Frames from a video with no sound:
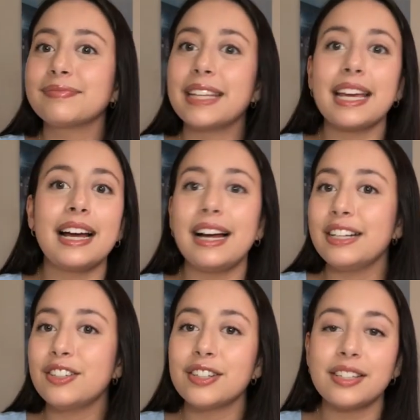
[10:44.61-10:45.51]

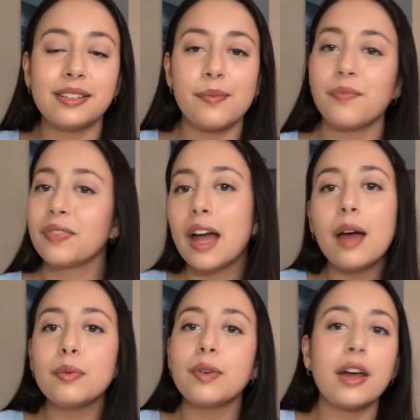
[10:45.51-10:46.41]
I
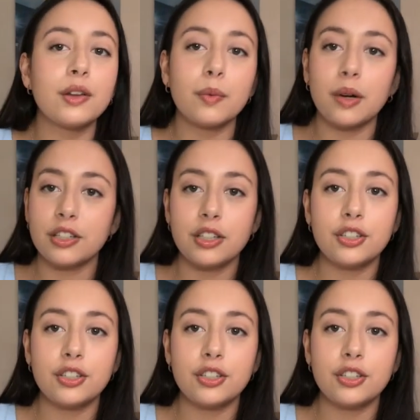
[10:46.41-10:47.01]
would rather watch the